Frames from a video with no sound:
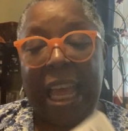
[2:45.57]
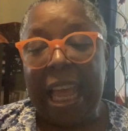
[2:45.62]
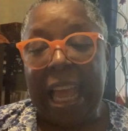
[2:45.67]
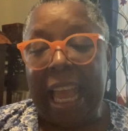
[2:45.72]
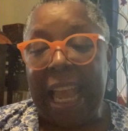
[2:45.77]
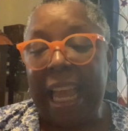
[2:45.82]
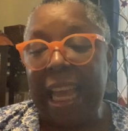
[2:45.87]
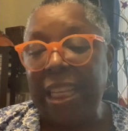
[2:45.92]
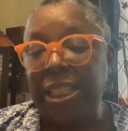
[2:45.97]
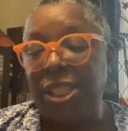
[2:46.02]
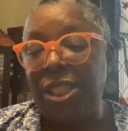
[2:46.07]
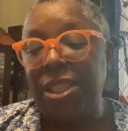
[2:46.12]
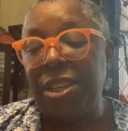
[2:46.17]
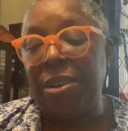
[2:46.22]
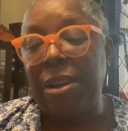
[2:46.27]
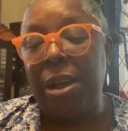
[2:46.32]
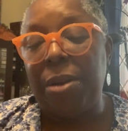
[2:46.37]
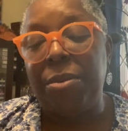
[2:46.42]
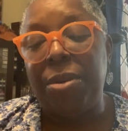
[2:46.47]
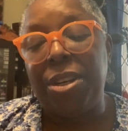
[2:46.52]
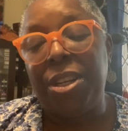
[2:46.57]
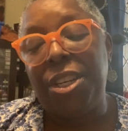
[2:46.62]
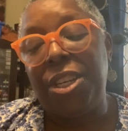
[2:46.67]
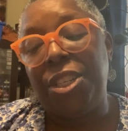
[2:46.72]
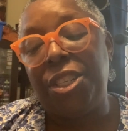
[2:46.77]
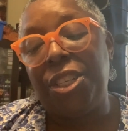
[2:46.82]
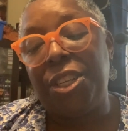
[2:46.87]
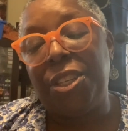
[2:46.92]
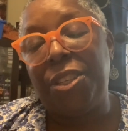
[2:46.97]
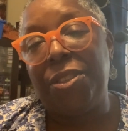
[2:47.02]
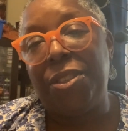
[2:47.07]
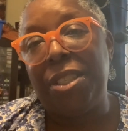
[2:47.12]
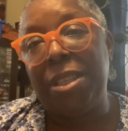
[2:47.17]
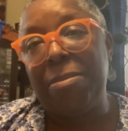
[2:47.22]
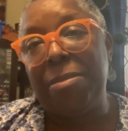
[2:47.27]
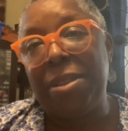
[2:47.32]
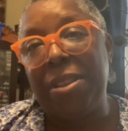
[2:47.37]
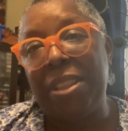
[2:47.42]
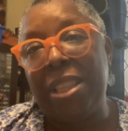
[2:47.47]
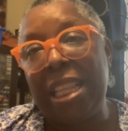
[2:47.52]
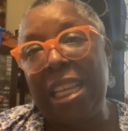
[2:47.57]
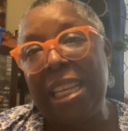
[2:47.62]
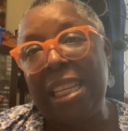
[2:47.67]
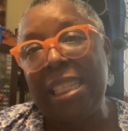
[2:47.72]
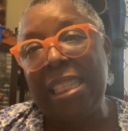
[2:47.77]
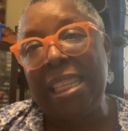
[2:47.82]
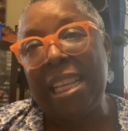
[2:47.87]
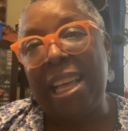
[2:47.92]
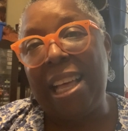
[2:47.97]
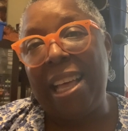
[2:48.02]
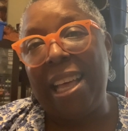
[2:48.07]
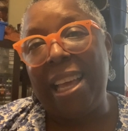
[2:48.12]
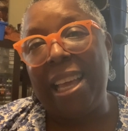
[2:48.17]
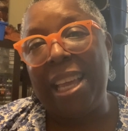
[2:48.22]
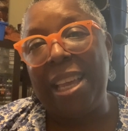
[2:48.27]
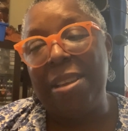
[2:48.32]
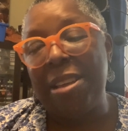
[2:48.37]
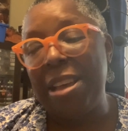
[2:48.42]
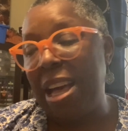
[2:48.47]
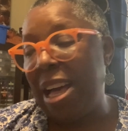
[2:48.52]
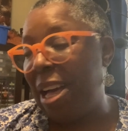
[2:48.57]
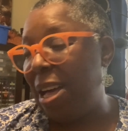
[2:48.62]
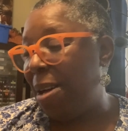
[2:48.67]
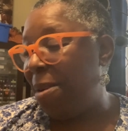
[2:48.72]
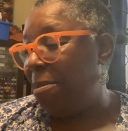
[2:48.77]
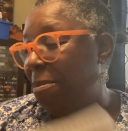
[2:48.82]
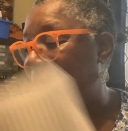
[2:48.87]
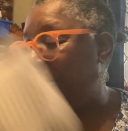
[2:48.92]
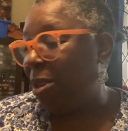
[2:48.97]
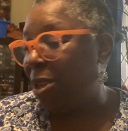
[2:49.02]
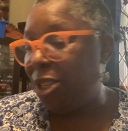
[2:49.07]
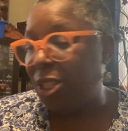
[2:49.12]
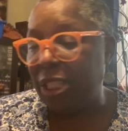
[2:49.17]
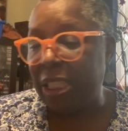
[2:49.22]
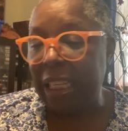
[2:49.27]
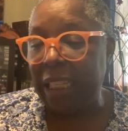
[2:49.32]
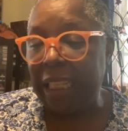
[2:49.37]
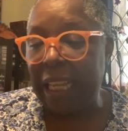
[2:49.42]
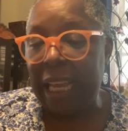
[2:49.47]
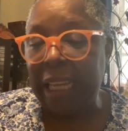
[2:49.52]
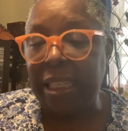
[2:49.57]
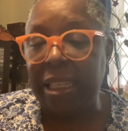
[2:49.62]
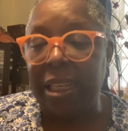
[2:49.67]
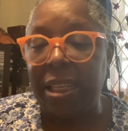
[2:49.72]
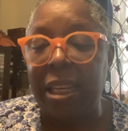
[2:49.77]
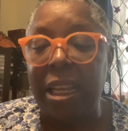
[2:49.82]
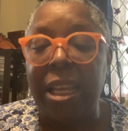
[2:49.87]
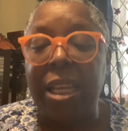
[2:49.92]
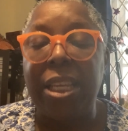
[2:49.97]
And so I wanted to show you some of the things I selected.